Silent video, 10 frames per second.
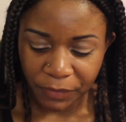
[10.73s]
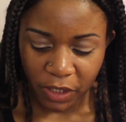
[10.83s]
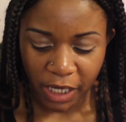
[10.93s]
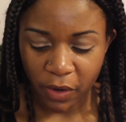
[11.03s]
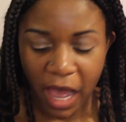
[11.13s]

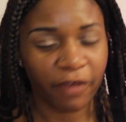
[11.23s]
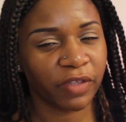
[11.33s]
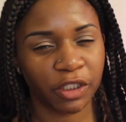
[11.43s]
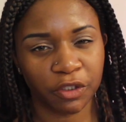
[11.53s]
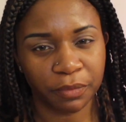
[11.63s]
so I don't have
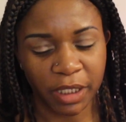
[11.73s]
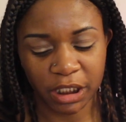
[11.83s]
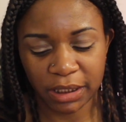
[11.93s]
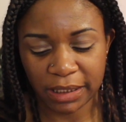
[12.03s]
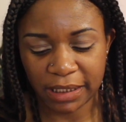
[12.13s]
like too
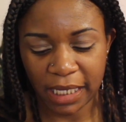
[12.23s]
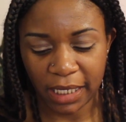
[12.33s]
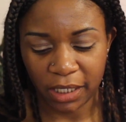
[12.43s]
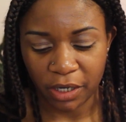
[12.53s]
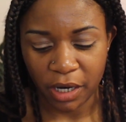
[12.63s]
much to say
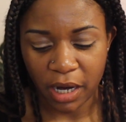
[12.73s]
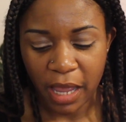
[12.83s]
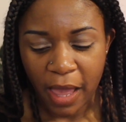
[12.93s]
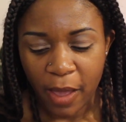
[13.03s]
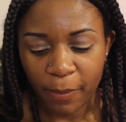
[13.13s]
here,
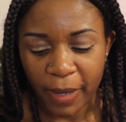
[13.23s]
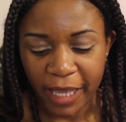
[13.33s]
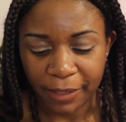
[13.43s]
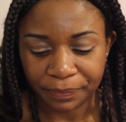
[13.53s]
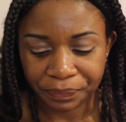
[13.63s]

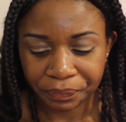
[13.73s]
but